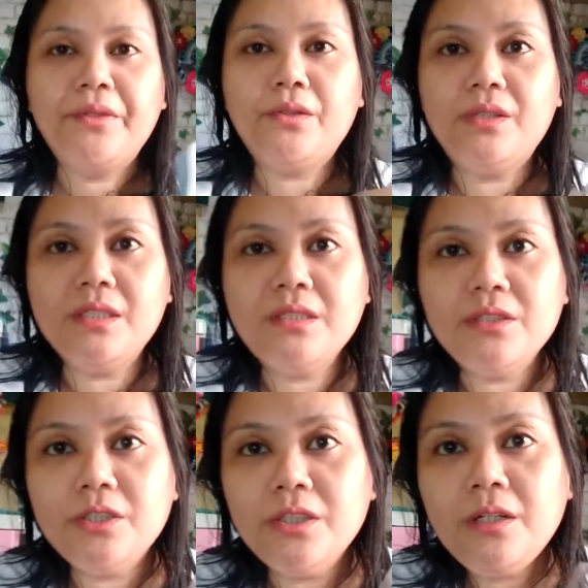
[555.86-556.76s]
So these
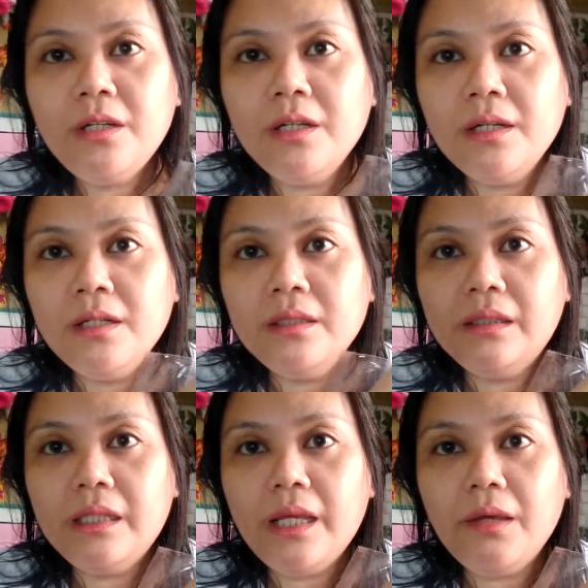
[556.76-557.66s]
are
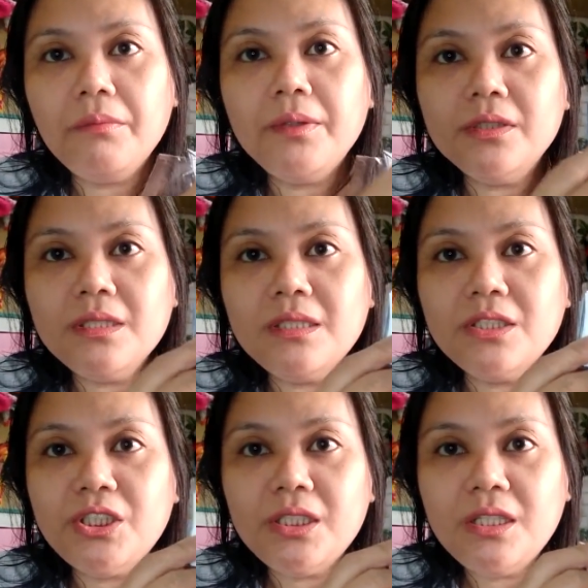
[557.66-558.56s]
the labels
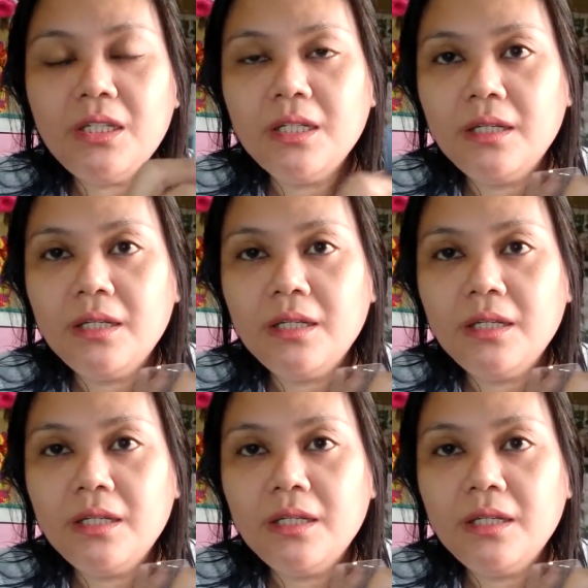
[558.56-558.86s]
that she